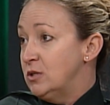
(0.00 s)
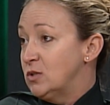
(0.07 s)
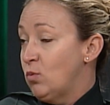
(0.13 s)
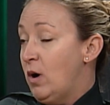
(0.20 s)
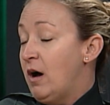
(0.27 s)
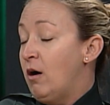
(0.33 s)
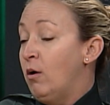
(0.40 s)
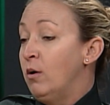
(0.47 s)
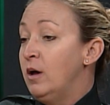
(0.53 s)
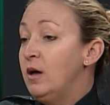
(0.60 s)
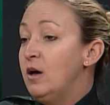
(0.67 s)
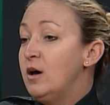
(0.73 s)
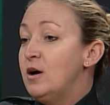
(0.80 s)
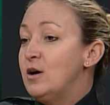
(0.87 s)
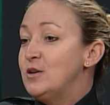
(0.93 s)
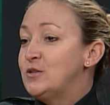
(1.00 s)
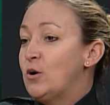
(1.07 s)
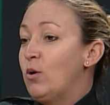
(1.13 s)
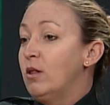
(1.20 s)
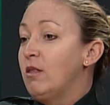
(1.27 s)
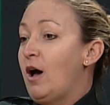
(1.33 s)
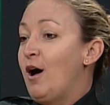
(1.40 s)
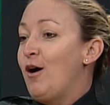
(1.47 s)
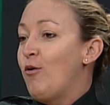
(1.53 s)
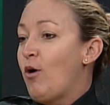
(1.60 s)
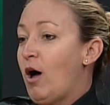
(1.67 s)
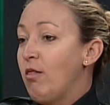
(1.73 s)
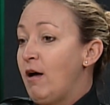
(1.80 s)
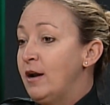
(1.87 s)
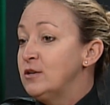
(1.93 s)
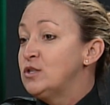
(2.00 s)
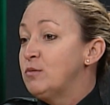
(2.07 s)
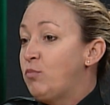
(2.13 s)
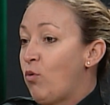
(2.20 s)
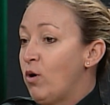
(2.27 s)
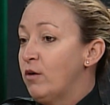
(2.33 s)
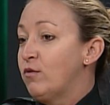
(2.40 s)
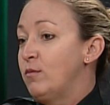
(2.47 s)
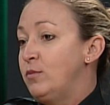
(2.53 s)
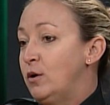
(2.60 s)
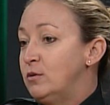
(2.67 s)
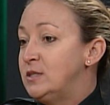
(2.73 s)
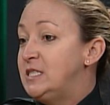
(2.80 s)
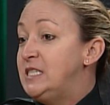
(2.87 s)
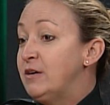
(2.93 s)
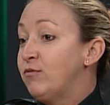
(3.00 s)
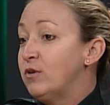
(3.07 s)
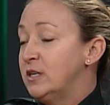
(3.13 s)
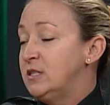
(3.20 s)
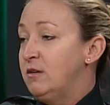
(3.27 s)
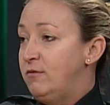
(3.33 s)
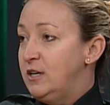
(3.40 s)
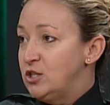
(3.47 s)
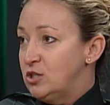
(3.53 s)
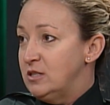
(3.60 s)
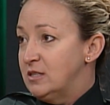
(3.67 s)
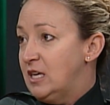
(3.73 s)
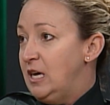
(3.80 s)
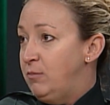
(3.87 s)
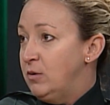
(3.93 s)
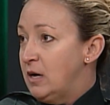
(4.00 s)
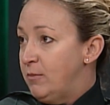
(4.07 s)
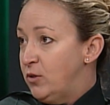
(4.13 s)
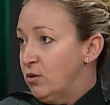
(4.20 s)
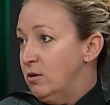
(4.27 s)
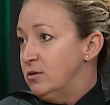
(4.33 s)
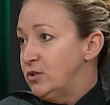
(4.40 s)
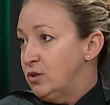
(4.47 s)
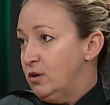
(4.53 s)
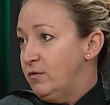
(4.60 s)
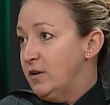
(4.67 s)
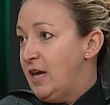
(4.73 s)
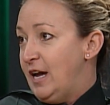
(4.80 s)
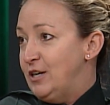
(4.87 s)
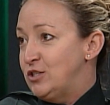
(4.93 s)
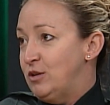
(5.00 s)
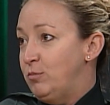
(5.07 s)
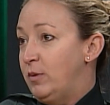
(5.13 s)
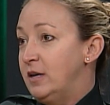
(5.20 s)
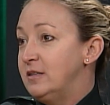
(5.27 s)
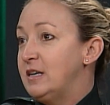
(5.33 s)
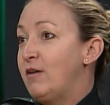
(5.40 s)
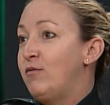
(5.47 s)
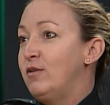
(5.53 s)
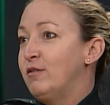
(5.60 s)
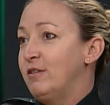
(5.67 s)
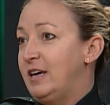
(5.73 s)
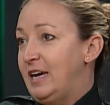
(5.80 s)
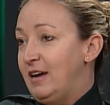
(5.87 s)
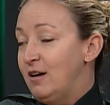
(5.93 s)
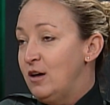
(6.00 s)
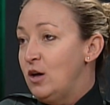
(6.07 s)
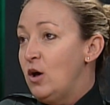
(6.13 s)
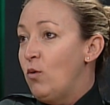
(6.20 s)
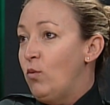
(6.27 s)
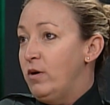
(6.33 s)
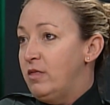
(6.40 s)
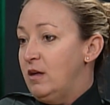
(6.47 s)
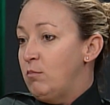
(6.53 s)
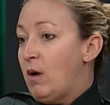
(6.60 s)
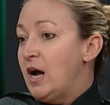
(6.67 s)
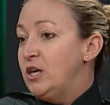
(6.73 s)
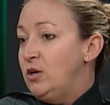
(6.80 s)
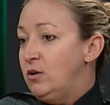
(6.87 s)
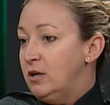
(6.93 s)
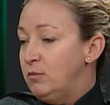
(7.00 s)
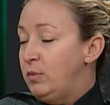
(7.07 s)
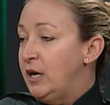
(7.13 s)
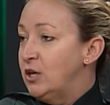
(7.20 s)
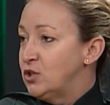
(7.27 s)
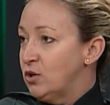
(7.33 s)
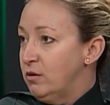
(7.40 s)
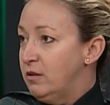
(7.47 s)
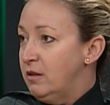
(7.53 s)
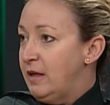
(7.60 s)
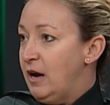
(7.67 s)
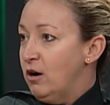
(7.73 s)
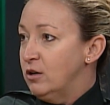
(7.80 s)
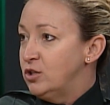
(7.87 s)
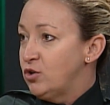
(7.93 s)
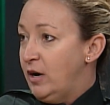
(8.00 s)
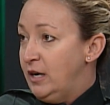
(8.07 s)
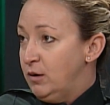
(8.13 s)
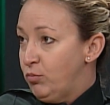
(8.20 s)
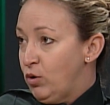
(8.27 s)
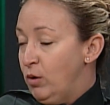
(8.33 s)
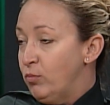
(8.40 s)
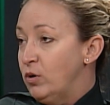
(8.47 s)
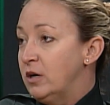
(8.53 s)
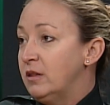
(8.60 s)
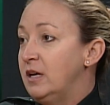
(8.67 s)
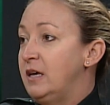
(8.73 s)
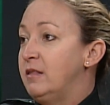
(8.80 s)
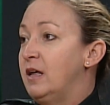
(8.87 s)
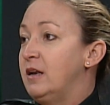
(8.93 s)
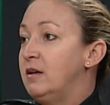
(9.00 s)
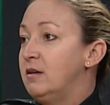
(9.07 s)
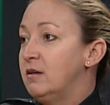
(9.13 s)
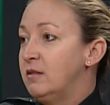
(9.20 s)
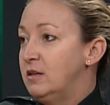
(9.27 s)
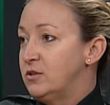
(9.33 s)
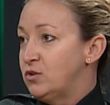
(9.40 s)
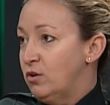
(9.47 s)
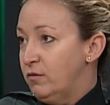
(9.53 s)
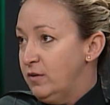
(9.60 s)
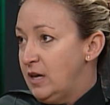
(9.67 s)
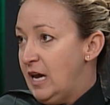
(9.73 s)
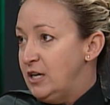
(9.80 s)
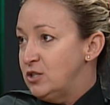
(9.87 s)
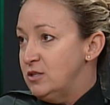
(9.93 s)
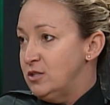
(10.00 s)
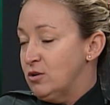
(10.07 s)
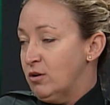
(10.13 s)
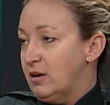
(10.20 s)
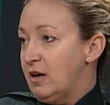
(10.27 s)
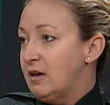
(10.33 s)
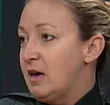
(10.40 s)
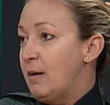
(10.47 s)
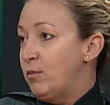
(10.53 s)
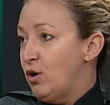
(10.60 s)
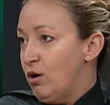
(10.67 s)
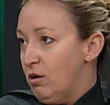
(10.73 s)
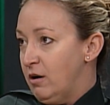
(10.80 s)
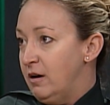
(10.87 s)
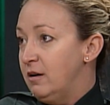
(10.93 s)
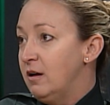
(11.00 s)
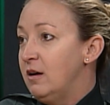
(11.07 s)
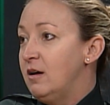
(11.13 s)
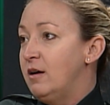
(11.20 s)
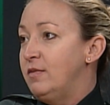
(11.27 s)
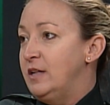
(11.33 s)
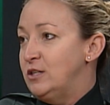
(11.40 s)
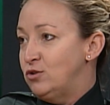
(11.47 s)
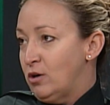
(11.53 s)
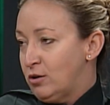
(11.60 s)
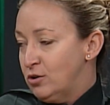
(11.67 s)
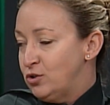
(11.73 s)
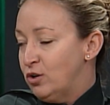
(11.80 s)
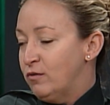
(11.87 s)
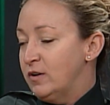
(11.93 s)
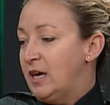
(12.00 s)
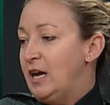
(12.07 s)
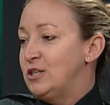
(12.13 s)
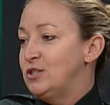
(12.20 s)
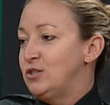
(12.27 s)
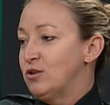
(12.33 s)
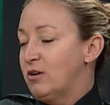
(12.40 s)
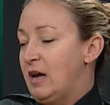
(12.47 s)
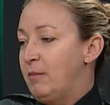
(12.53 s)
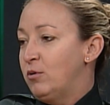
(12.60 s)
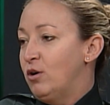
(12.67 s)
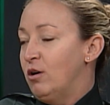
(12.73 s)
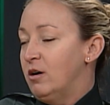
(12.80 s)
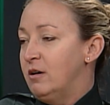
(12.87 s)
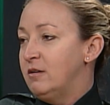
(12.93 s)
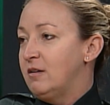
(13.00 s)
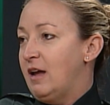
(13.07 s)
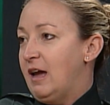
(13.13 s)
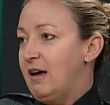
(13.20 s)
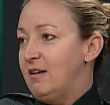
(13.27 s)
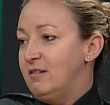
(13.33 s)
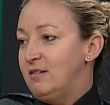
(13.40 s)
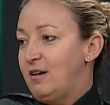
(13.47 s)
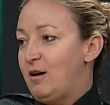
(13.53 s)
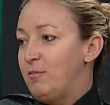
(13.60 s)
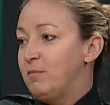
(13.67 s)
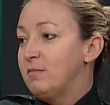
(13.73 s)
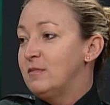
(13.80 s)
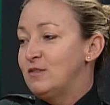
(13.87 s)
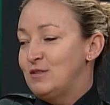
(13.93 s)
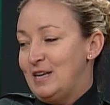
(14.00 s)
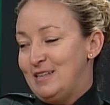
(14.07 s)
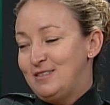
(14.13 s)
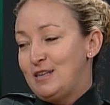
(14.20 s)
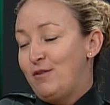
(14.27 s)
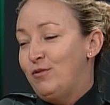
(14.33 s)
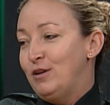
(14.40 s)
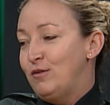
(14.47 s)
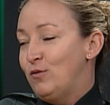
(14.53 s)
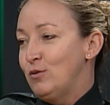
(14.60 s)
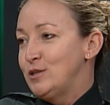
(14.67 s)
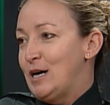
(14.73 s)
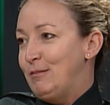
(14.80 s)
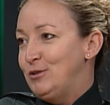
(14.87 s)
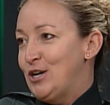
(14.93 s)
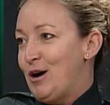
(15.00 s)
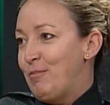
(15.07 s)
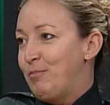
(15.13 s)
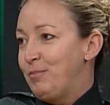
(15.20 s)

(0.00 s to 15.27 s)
as well. So a lot of support from those different divisions keeping up their own certification, but definitely within my unit being sure that they are trained appropriately, that the certifications are kept current, the instructor certifications are kept current, and it's definitely a full-time job.